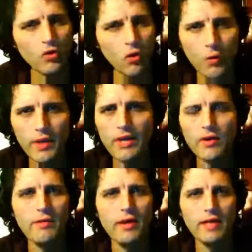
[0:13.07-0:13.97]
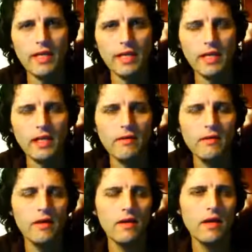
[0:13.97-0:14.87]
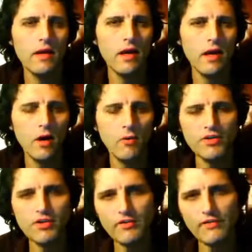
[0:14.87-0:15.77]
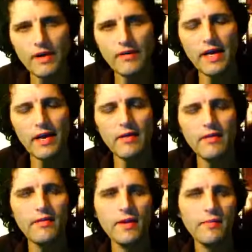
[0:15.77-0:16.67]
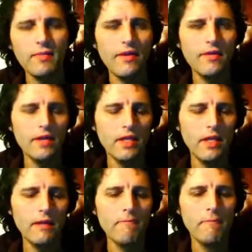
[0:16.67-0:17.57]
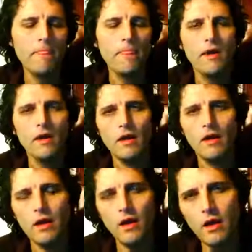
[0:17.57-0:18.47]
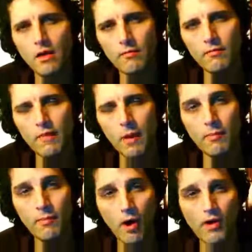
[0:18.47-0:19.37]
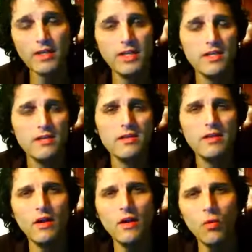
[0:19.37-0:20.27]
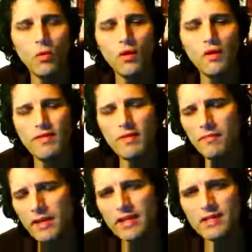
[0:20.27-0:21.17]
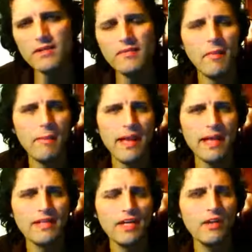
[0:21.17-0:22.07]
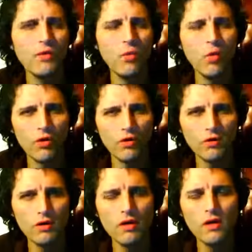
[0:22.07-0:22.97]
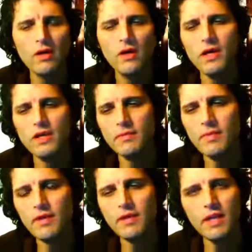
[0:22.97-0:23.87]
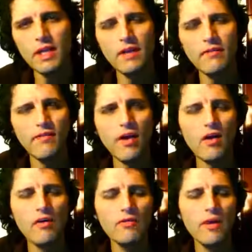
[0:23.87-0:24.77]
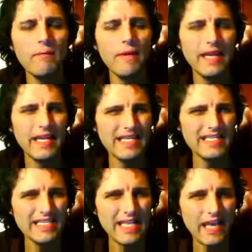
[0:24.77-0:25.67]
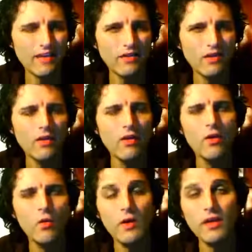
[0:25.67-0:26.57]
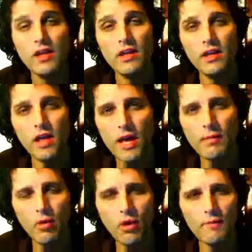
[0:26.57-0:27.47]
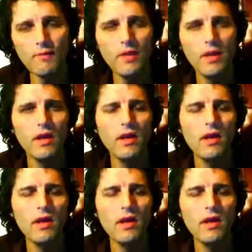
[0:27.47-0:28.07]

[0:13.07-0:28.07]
That's all we hear about lately. We just found out that apparently Barclays, one of the biggest banks in the world, is apparently involved in a scandal with LIBOR.